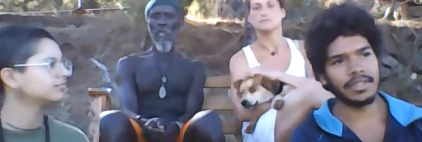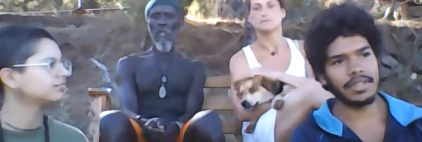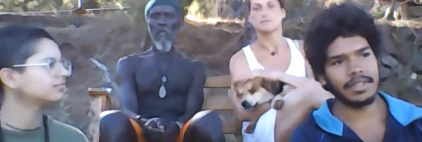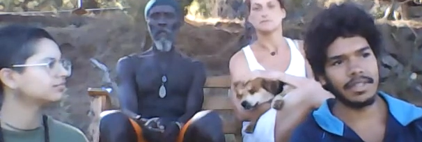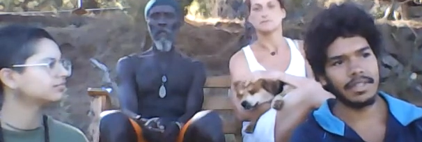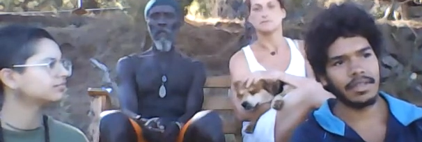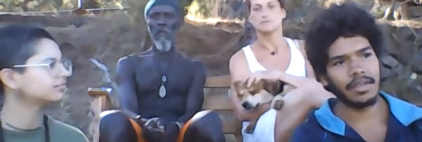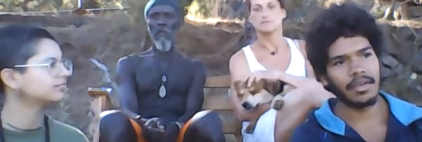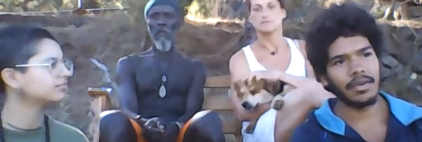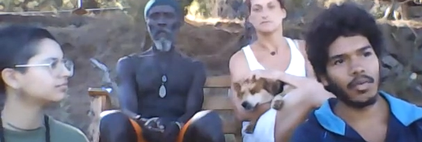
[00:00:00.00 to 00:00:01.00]
Speaker 1: see
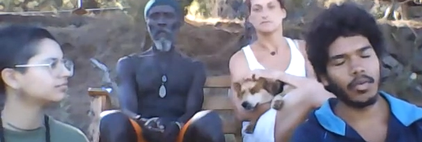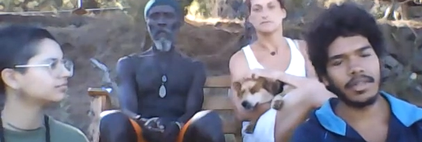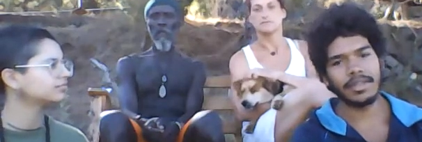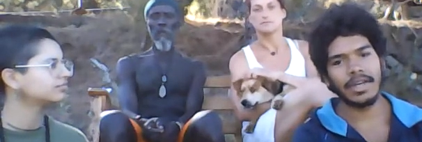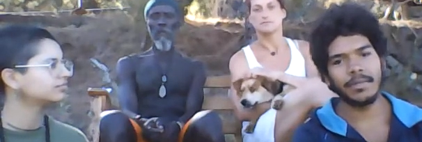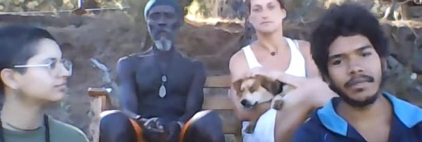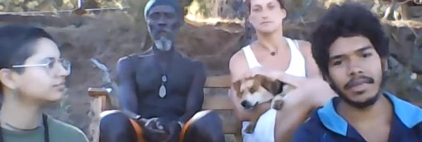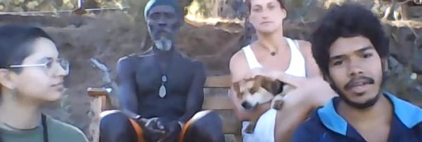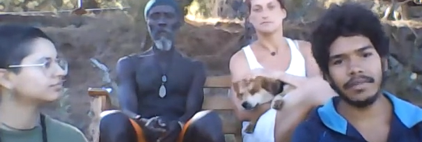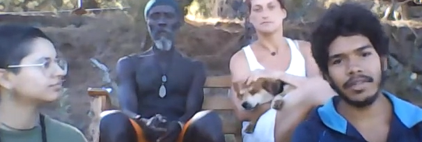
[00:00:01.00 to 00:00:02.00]
what type of
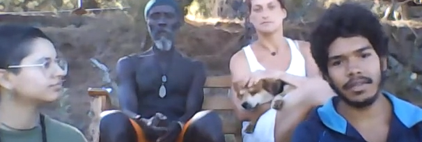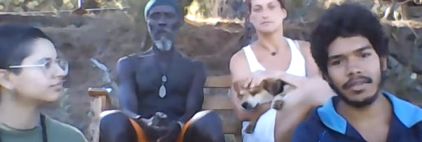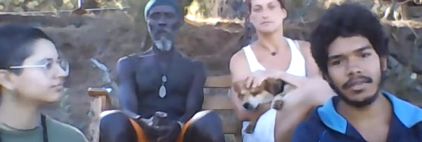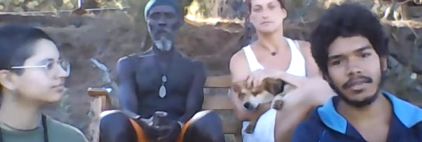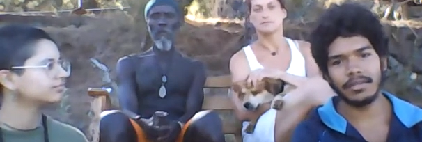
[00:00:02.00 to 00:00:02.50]
life they live,